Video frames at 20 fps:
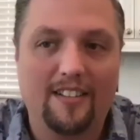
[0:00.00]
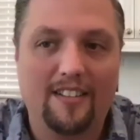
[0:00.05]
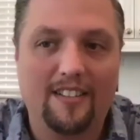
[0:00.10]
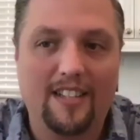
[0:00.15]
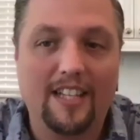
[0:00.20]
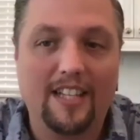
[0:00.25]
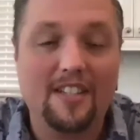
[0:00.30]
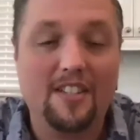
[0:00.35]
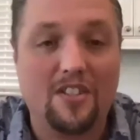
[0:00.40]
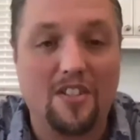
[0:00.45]

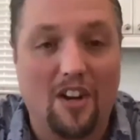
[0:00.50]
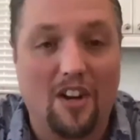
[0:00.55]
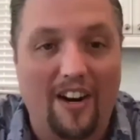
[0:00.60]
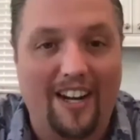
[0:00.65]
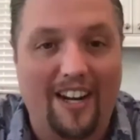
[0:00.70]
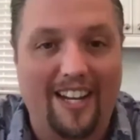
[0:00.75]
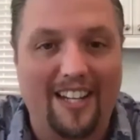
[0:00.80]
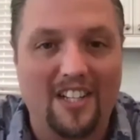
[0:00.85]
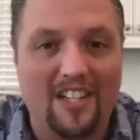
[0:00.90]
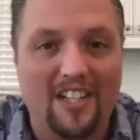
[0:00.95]
is
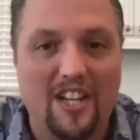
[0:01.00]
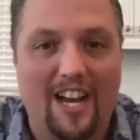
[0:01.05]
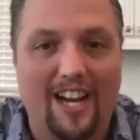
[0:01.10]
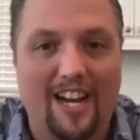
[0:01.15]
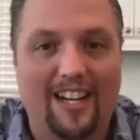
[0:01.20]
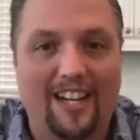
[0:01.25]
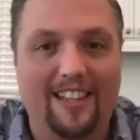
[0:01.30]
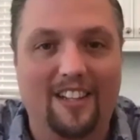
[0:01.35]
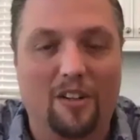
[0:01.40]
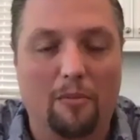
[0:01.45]
starring in
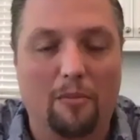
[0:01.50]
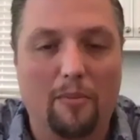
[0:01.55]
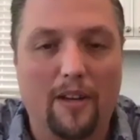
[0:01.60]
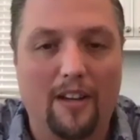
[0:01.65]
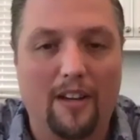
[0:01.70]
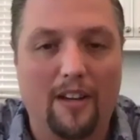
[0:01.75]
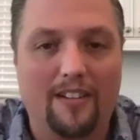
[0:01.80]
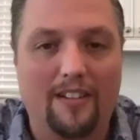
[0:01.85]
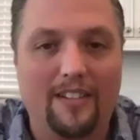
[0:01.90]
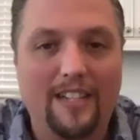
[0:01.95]
Jagged Little
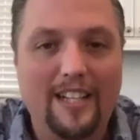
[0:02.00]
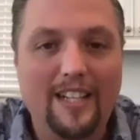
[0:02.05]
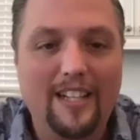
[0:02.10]
Pill